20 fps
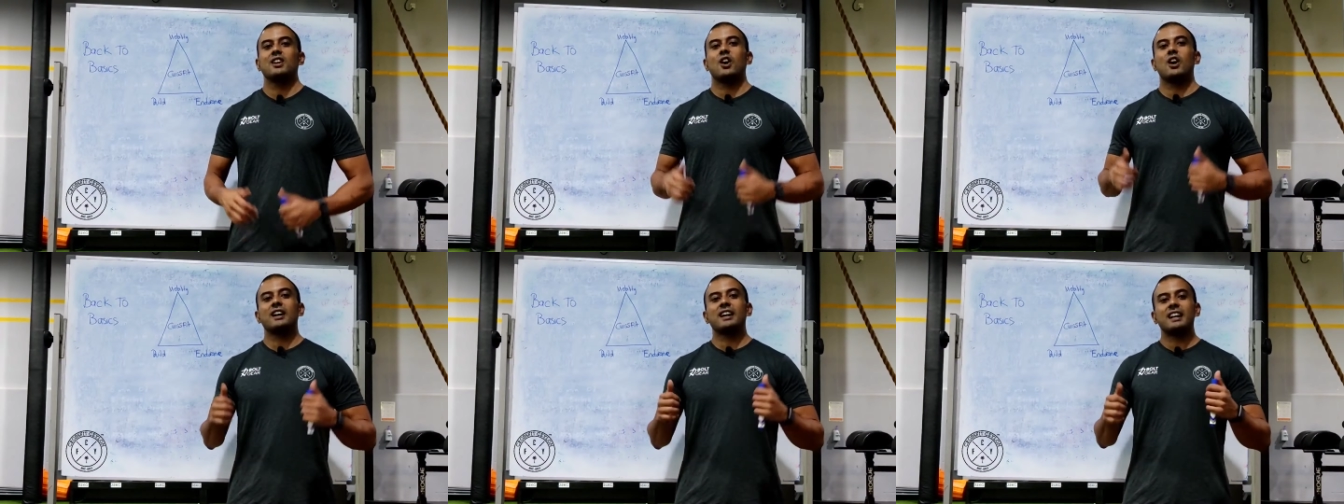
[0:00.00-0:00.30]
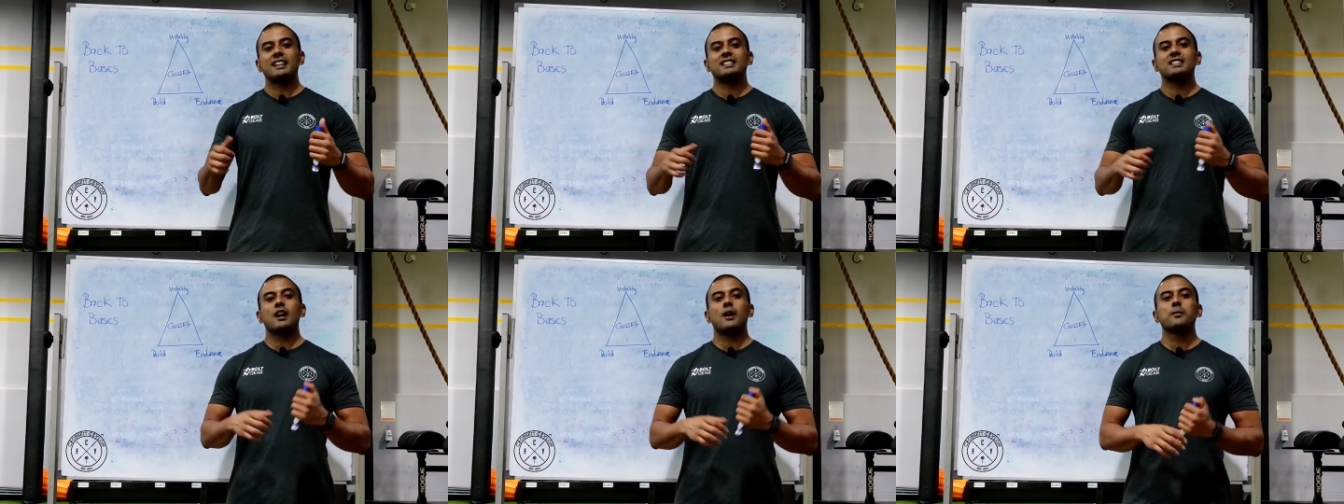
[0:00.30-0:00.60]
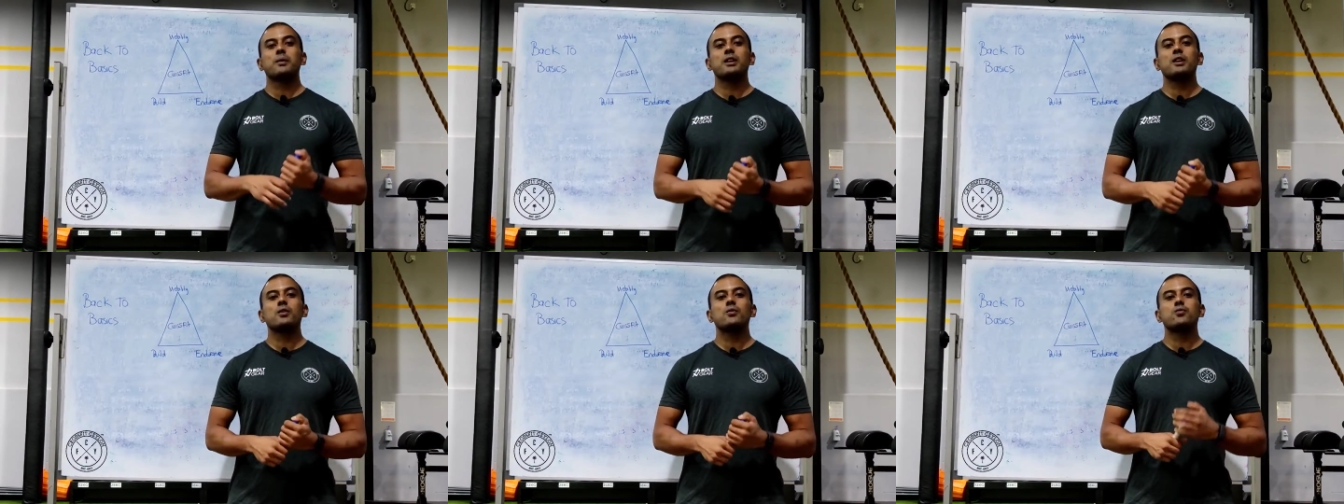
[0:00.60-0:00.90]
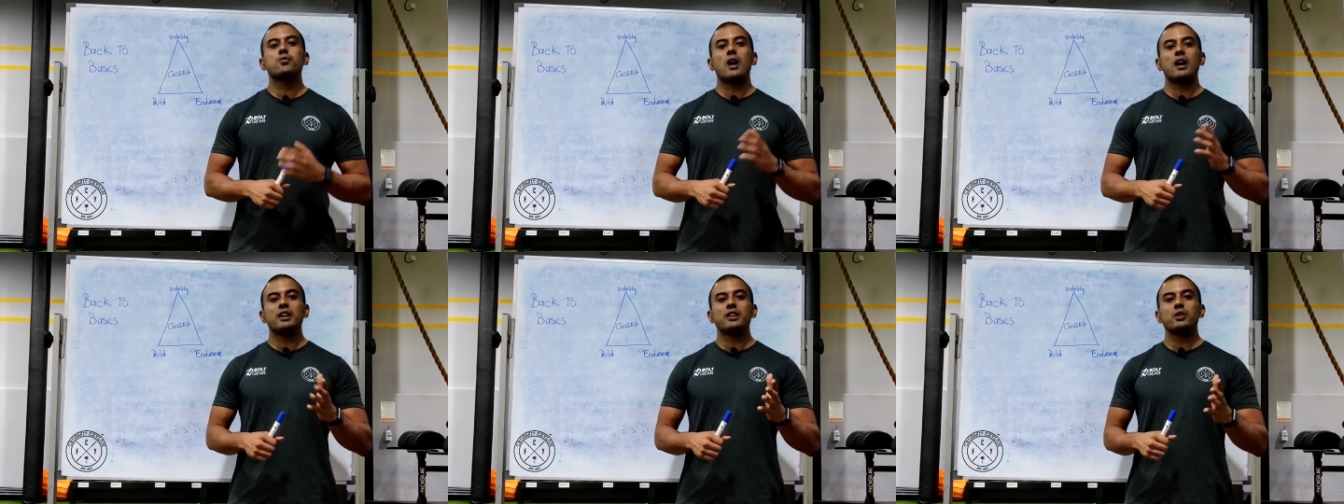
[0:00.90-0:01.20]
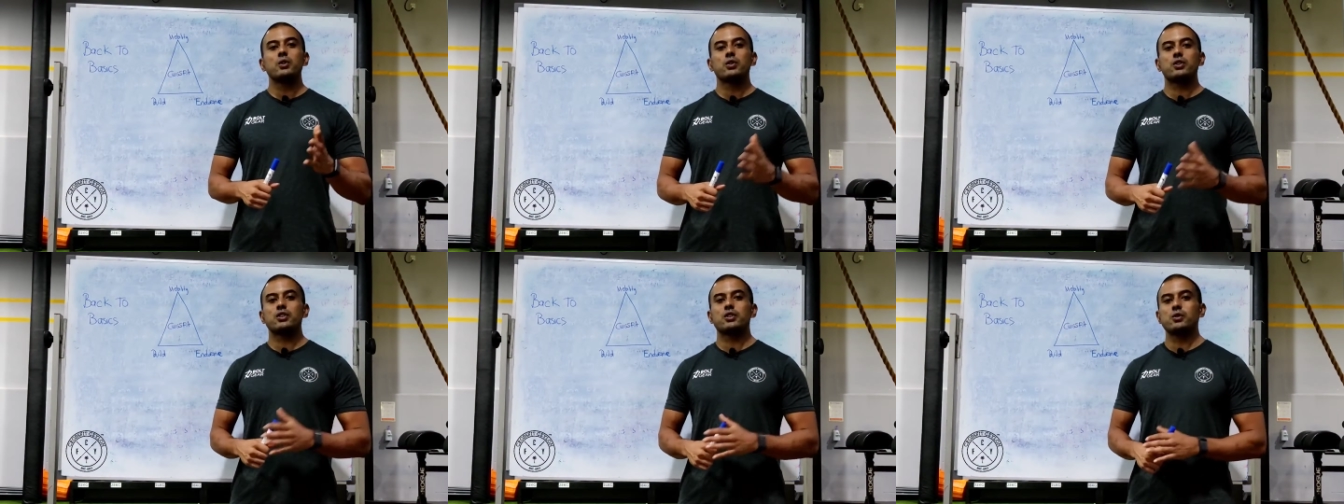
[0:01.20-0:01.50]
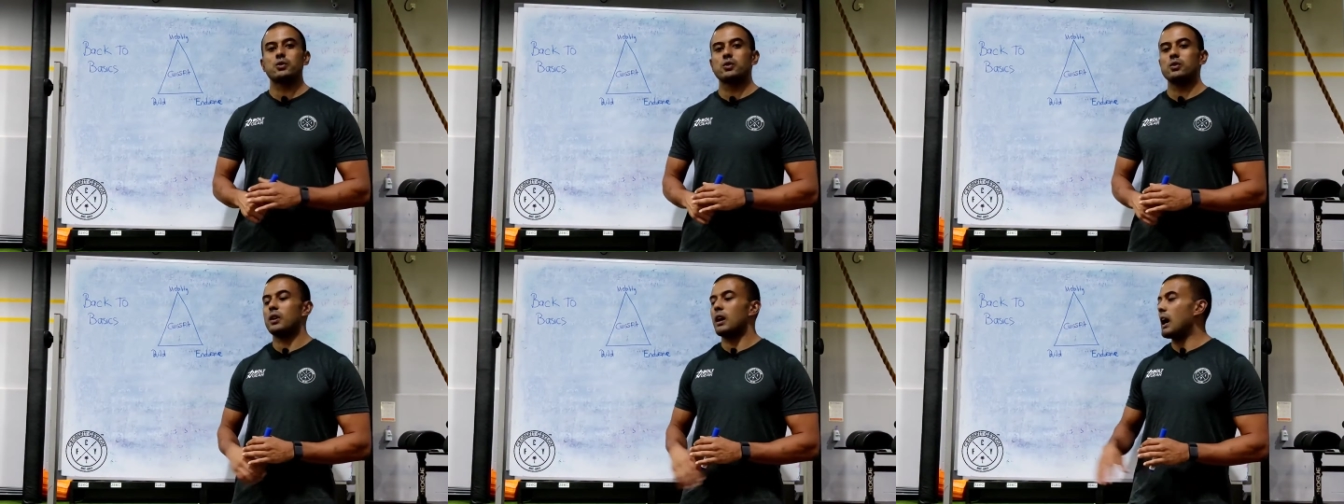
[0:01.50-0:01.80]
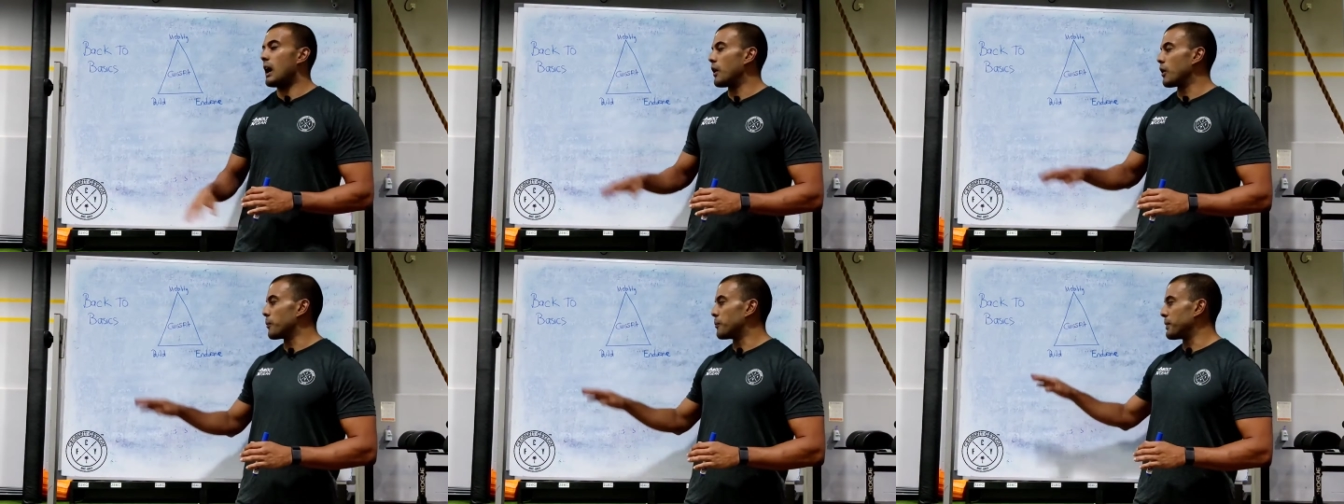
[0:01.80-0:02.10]
Alright guys, now I'm going to run you through
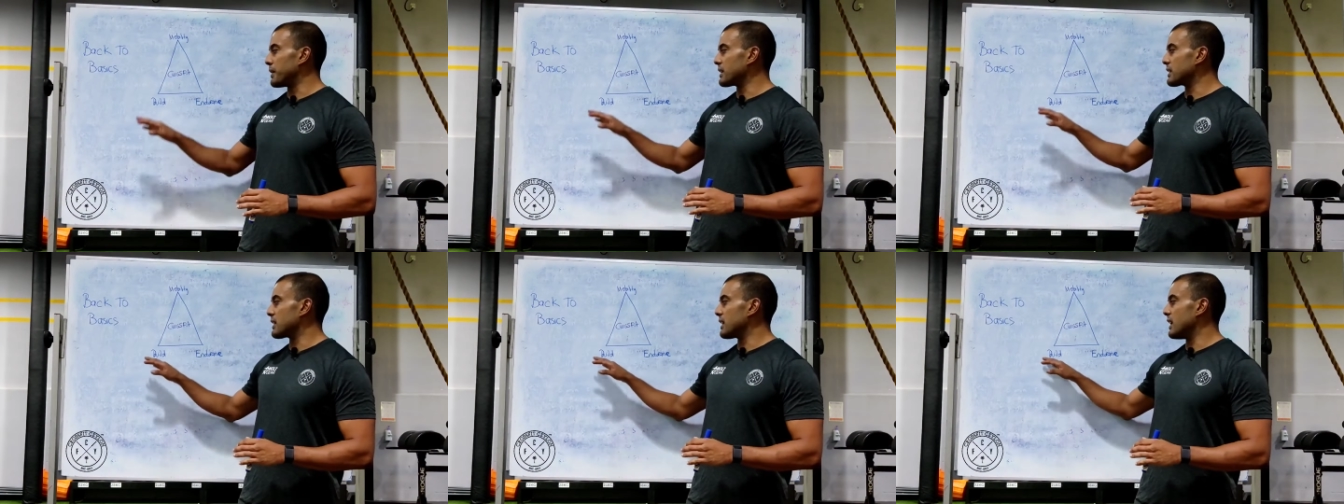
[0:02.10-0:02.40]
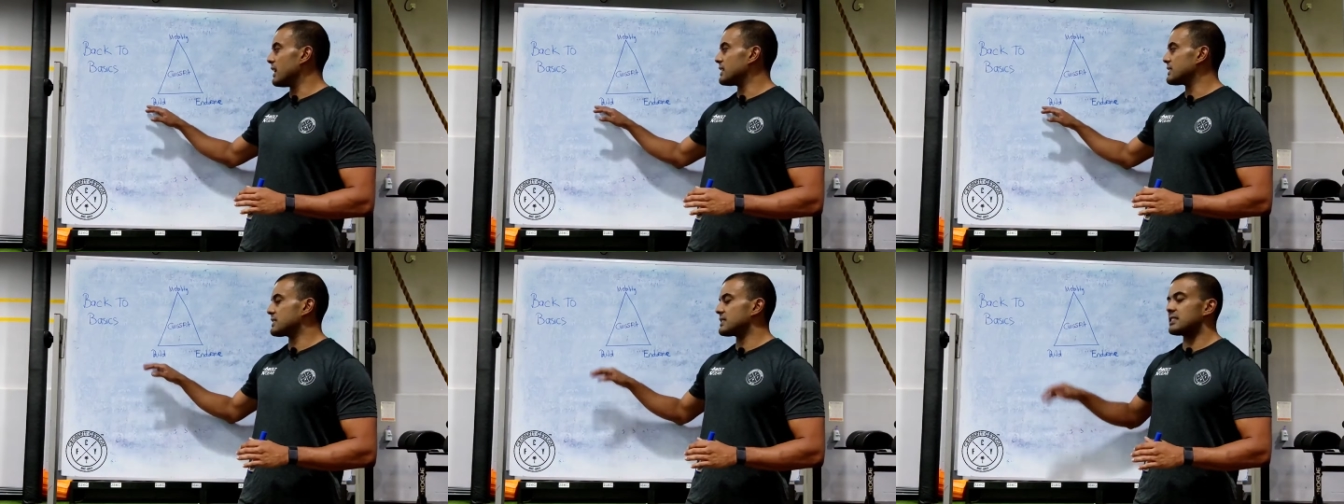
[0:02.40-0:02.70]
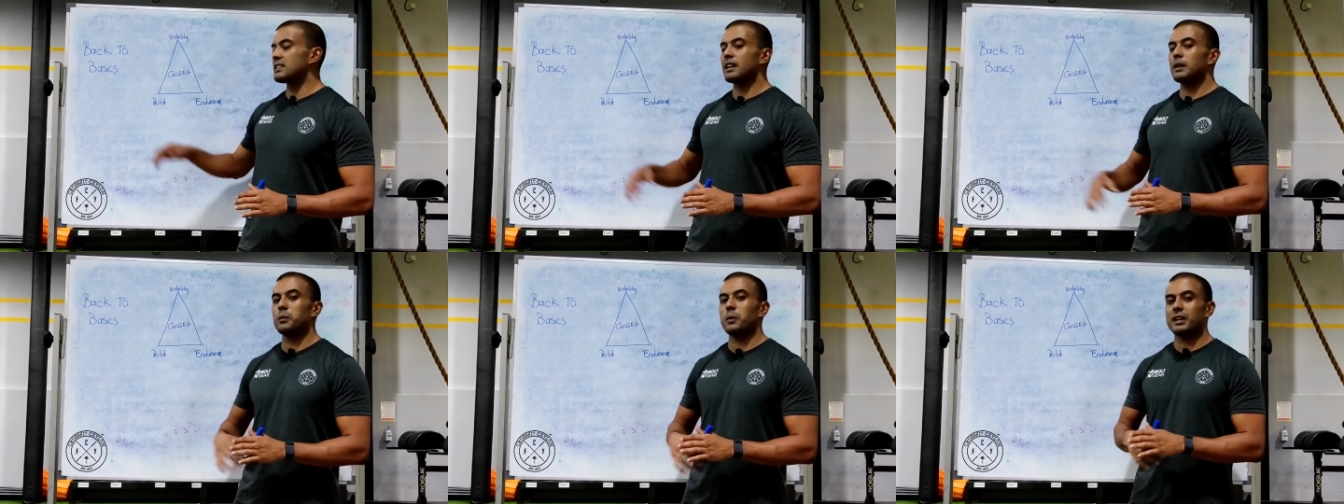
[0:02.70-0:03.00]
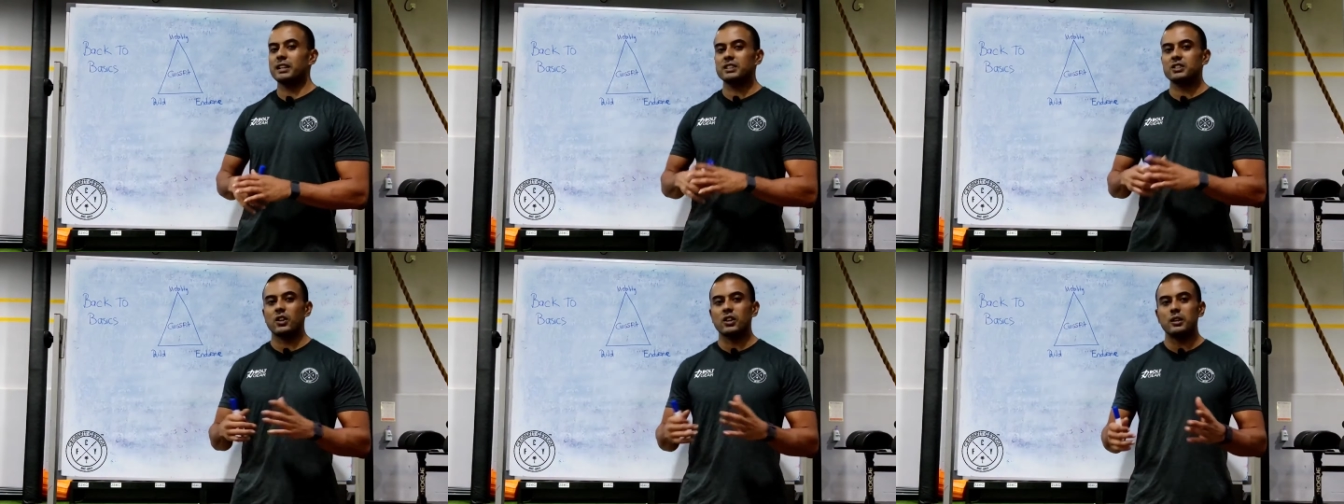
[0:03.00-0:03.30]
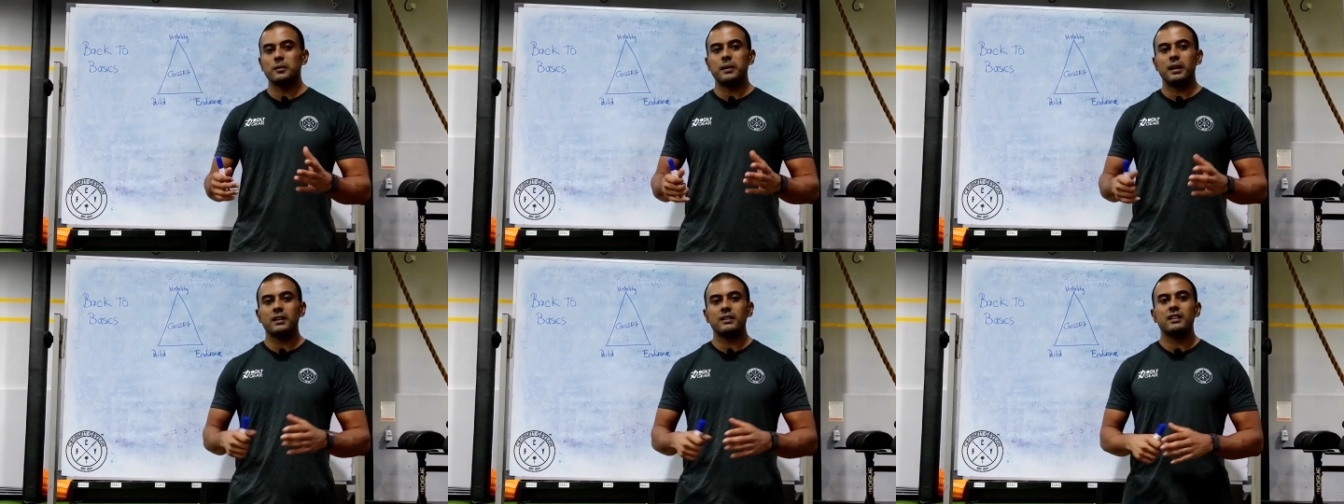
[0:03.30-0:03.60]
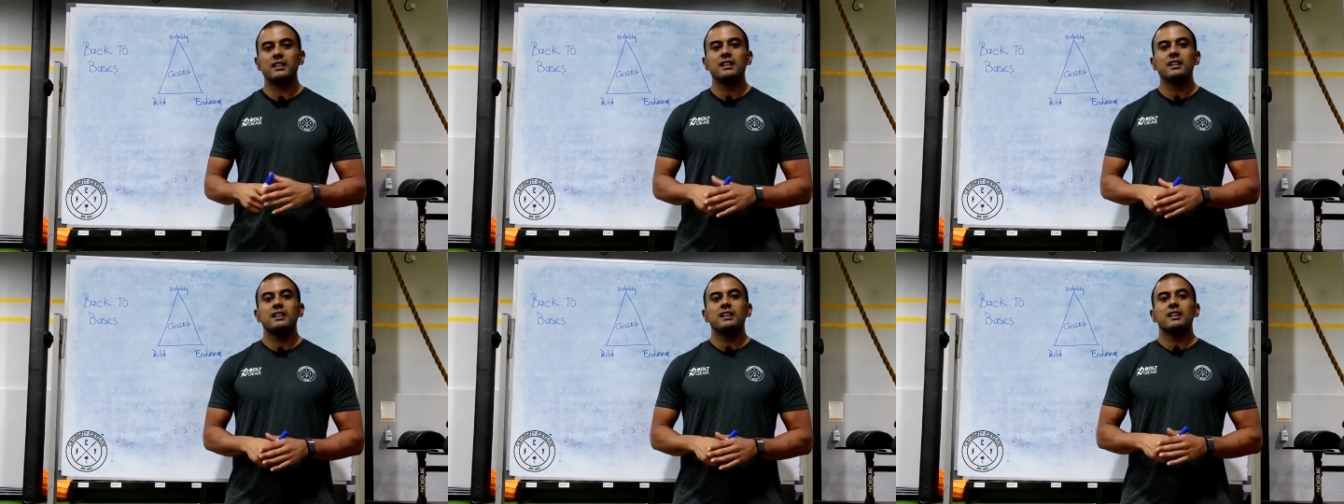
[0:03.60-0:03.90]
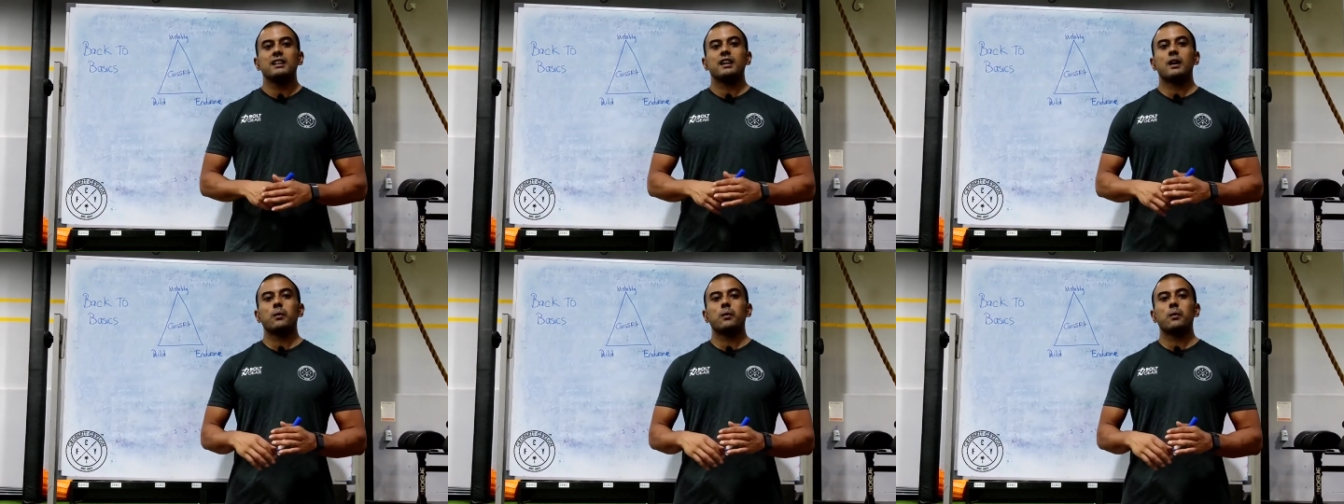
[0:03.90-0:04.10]
our build class and what it's all about.